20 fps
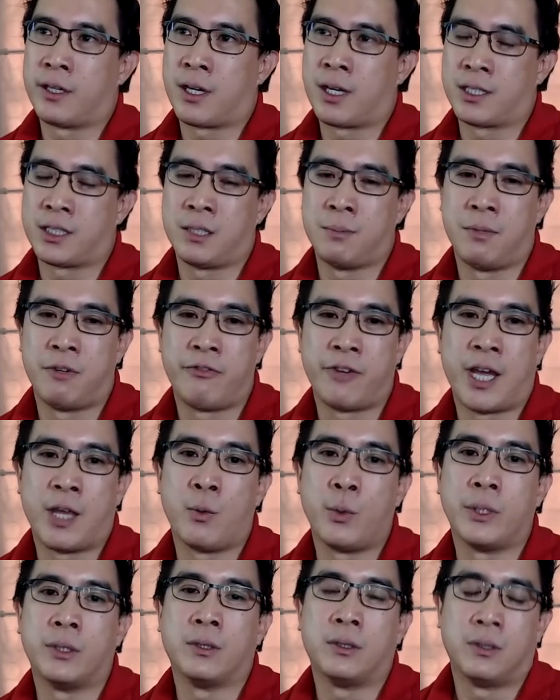the customer
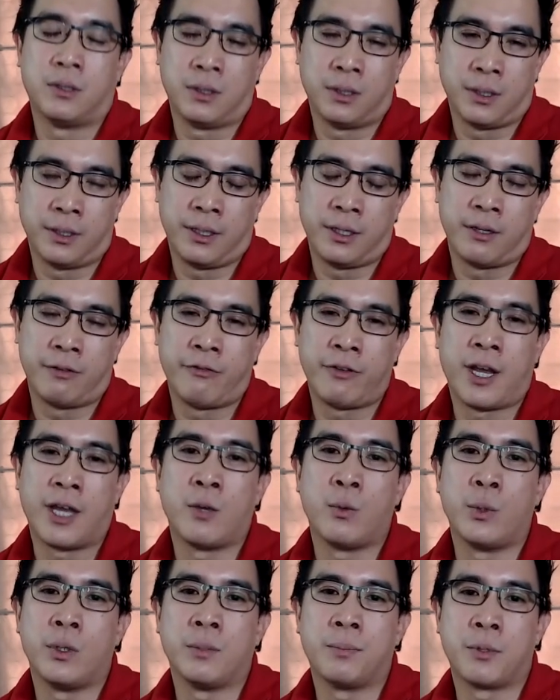flywheel, the
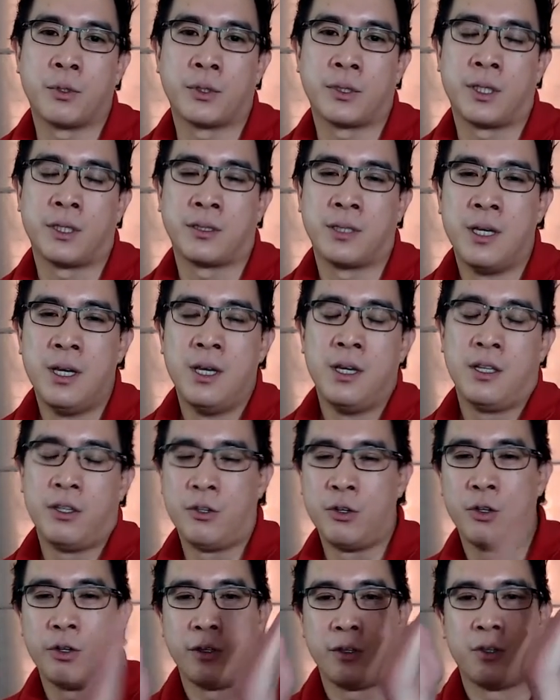flywheel process.
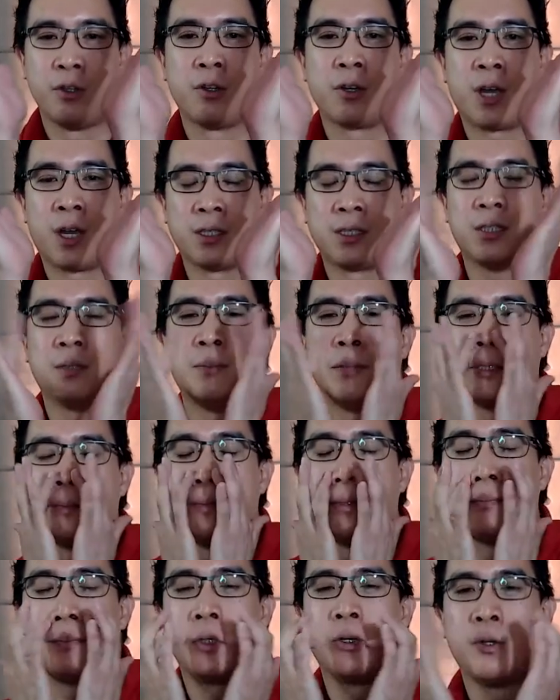You know,
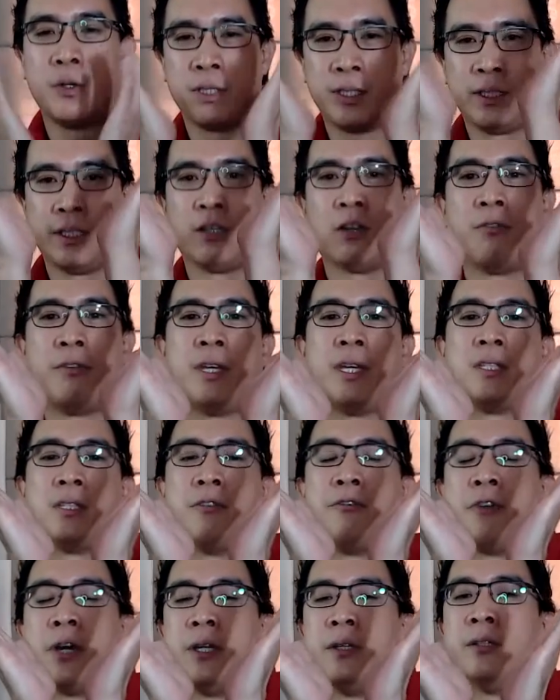customers, people always think of it
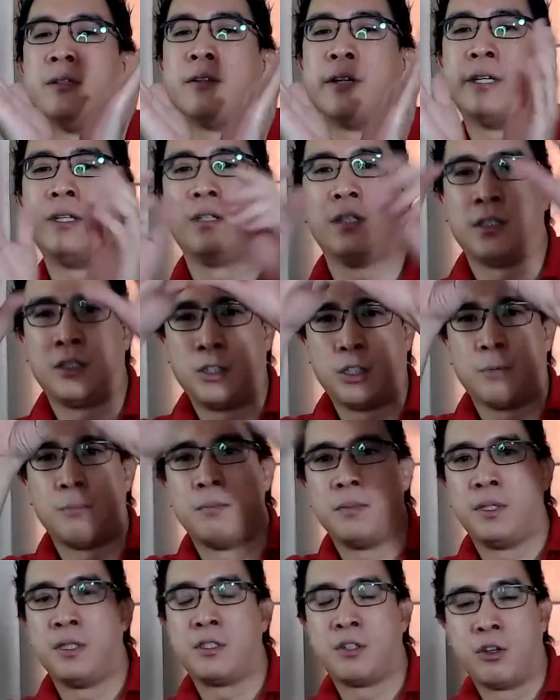as a funnel, right?
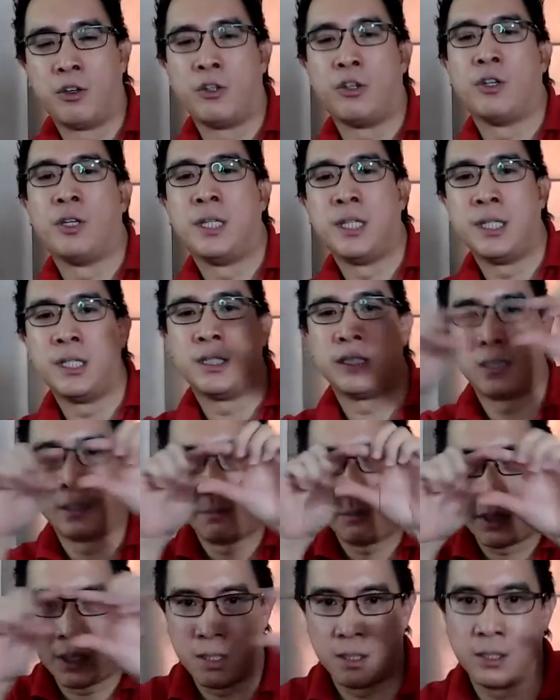Top is all your
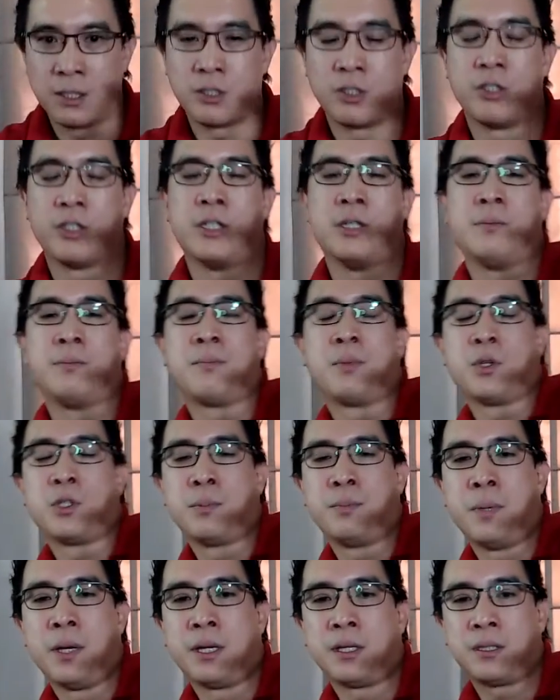leads, middle is all the
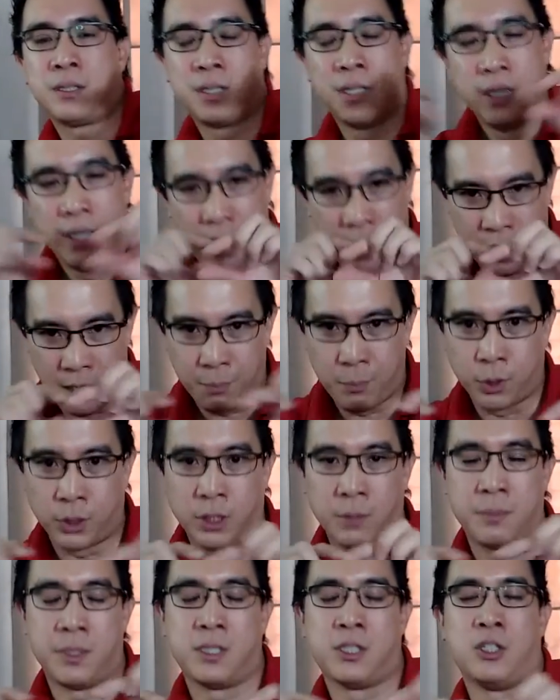prospects, and the
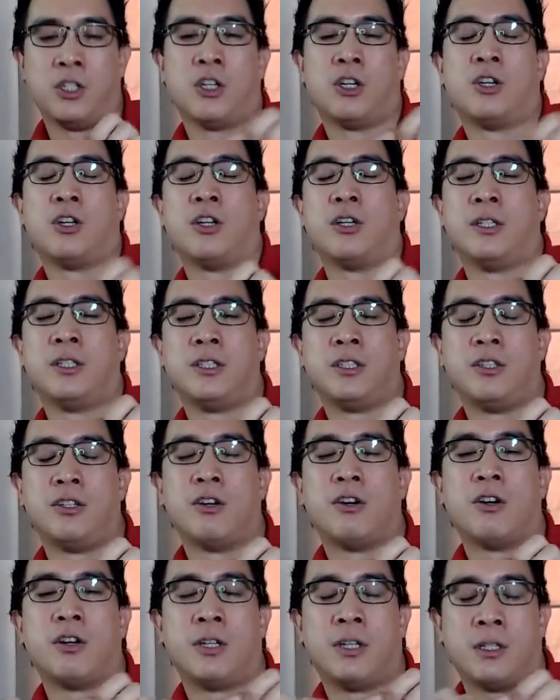bottom is
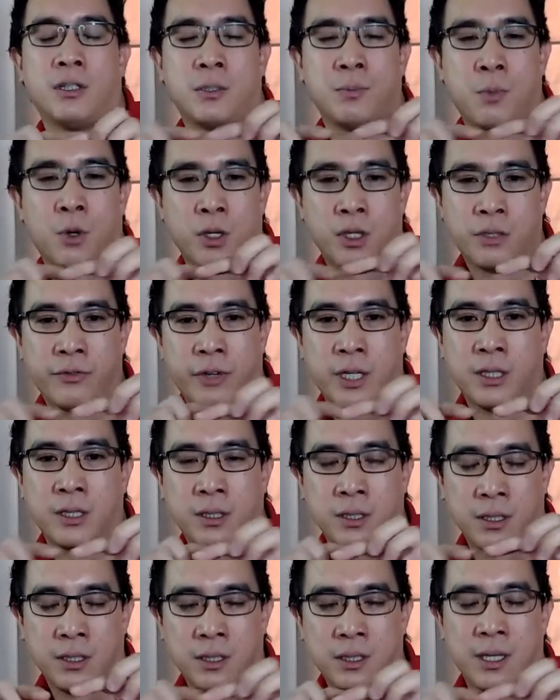the smallest
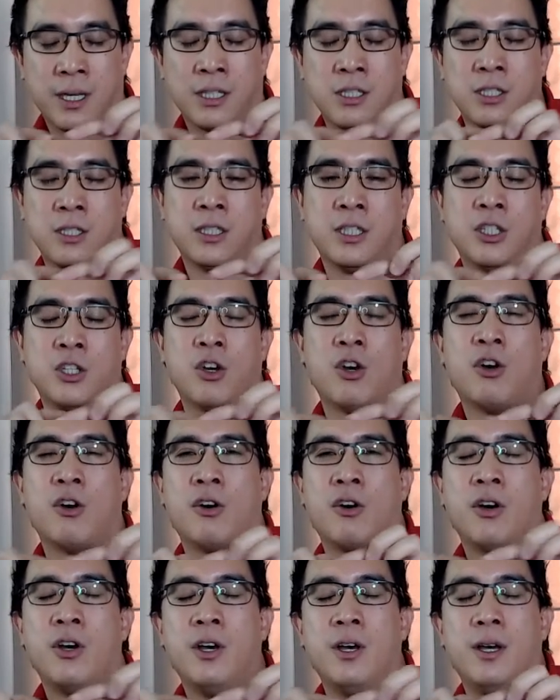funnel is actually
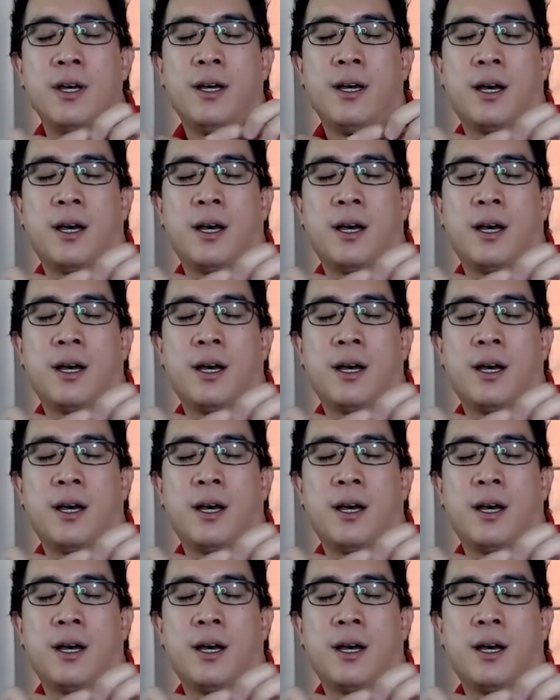your